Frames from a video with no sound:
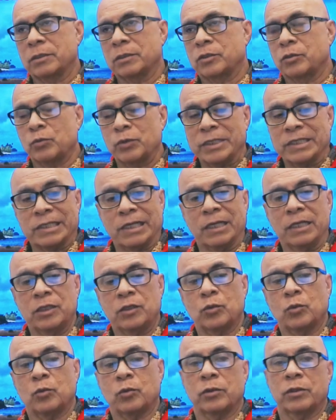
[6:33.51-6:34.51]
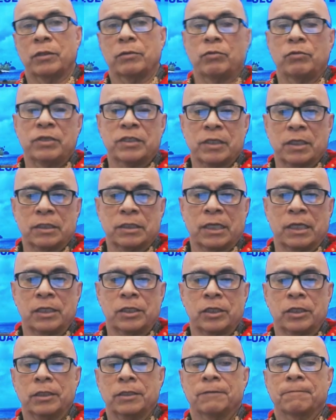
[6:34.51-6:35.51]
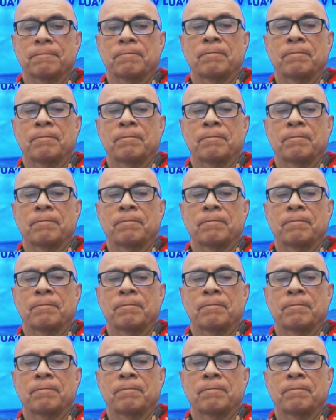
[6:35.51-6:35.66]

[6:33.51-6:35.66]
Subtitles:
to recite or a recitation.